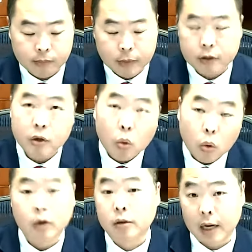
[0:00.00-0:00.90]

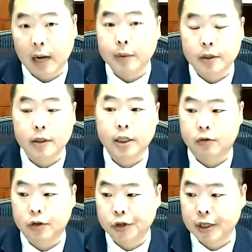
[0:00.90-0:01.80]
workers'
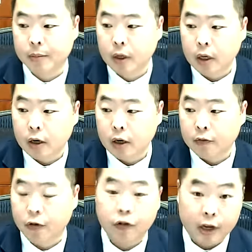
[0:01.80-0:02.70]
compensation regime
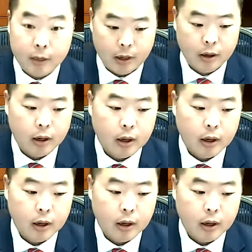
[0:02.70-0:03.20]
for seamen.